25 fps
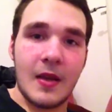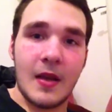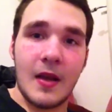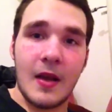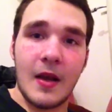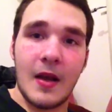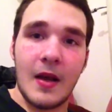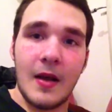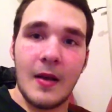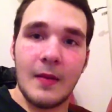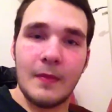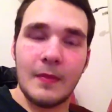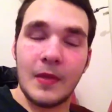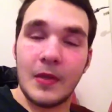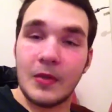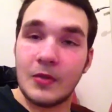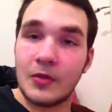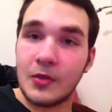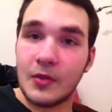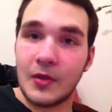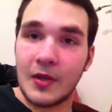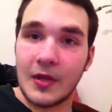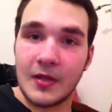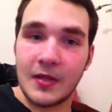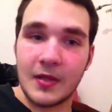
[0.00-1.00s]
No,
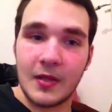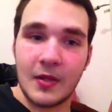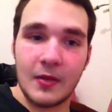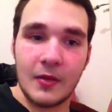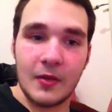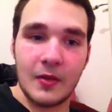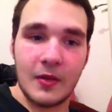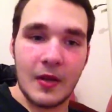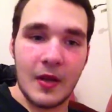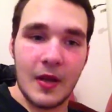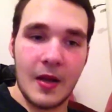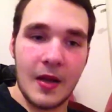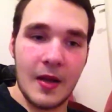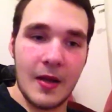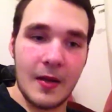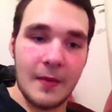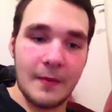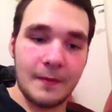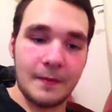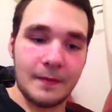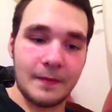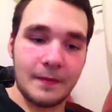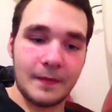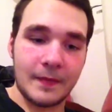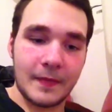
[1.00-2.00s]
2 nights ago.
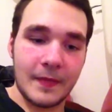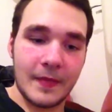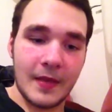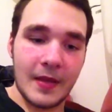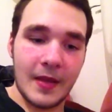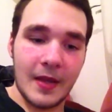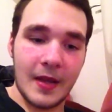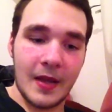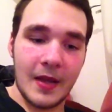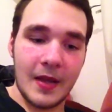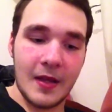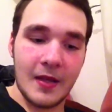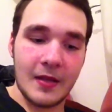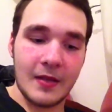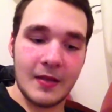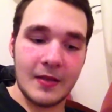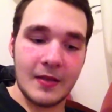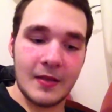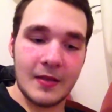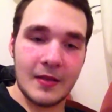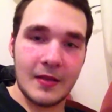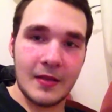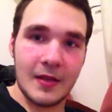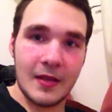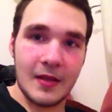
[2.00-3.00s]

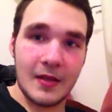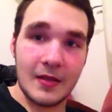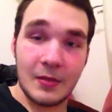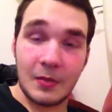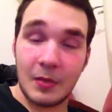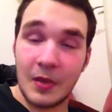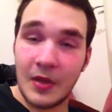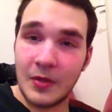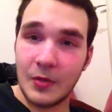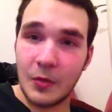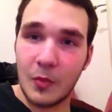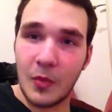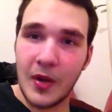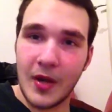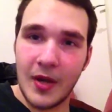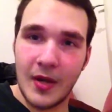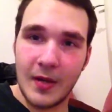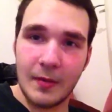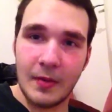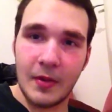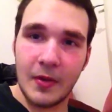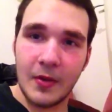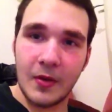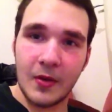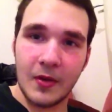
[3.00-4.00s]
And it's weird
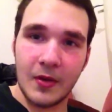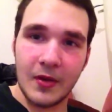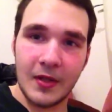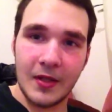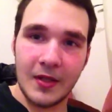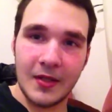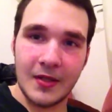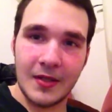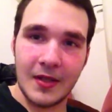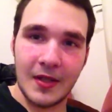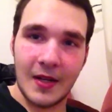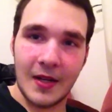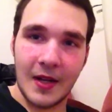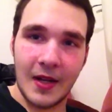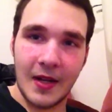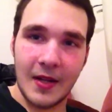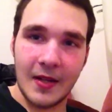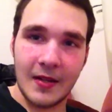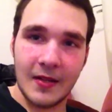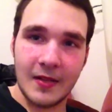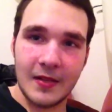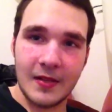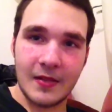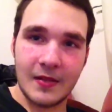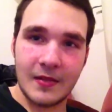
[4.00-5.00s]
putting it on the internet like
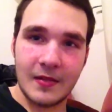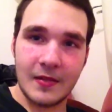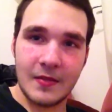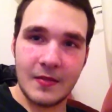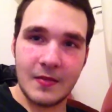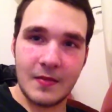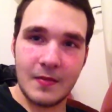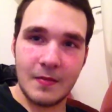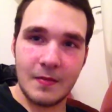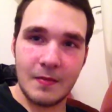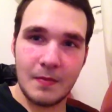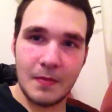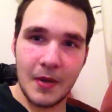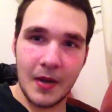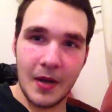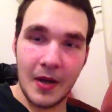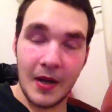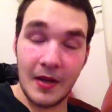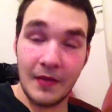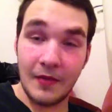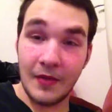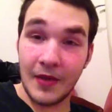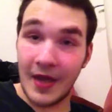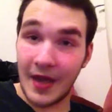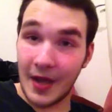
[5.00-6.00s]
this, but
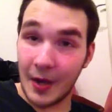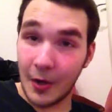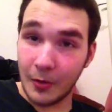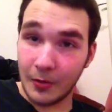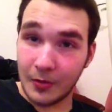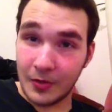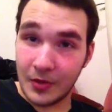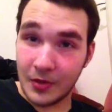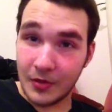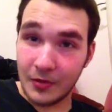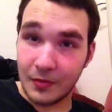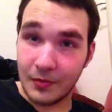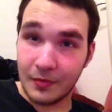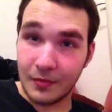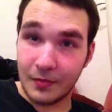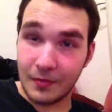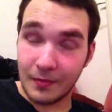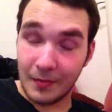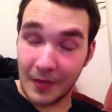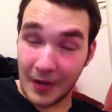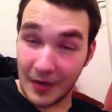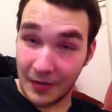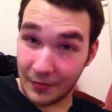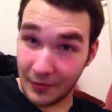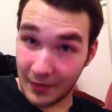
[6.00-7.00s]
if it helps
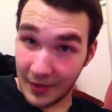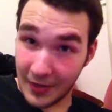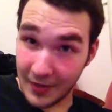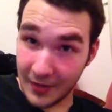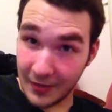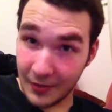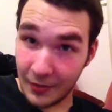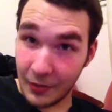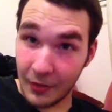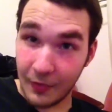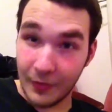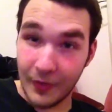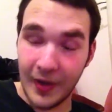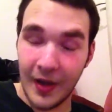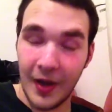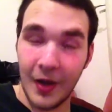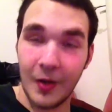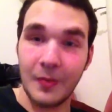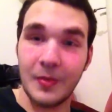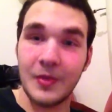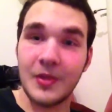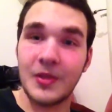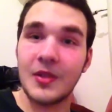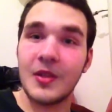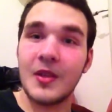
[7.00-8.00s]
my friend or if it
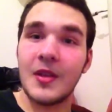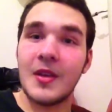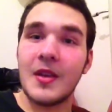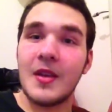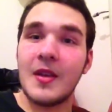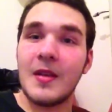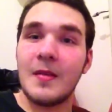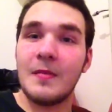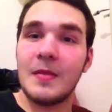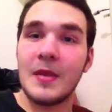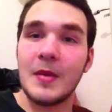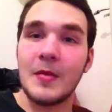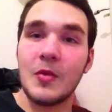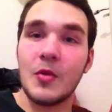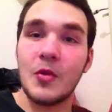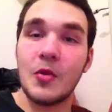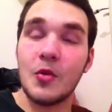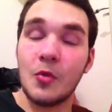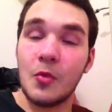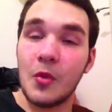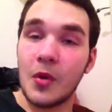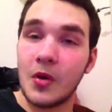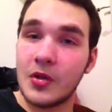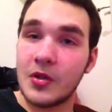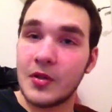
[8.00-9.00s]
helps people who
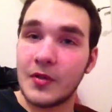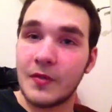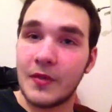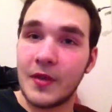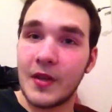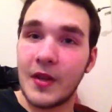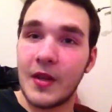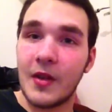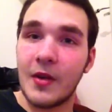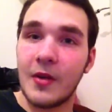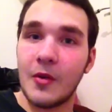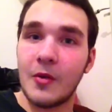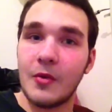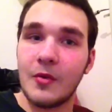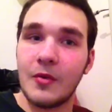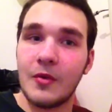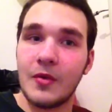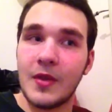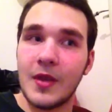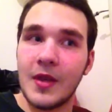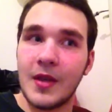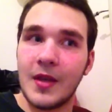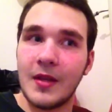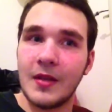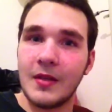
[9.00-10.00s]
watch the video,
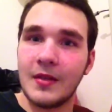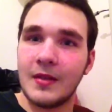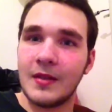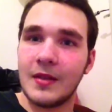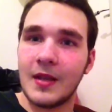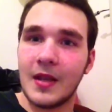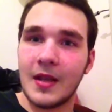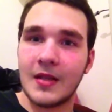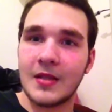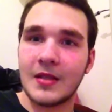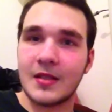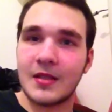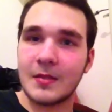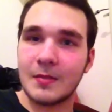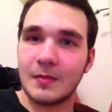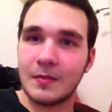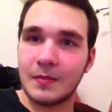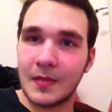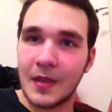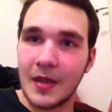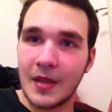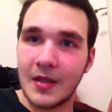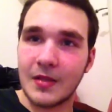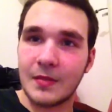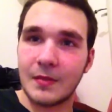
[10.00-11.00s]
then that's
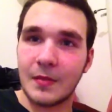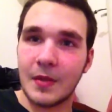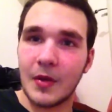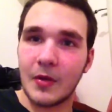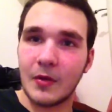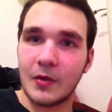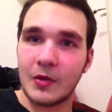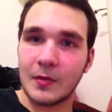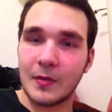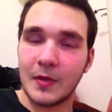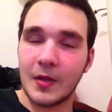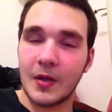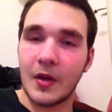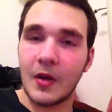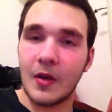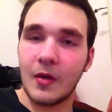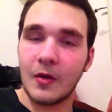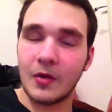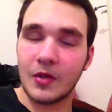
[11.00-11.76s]
my ultimate goal.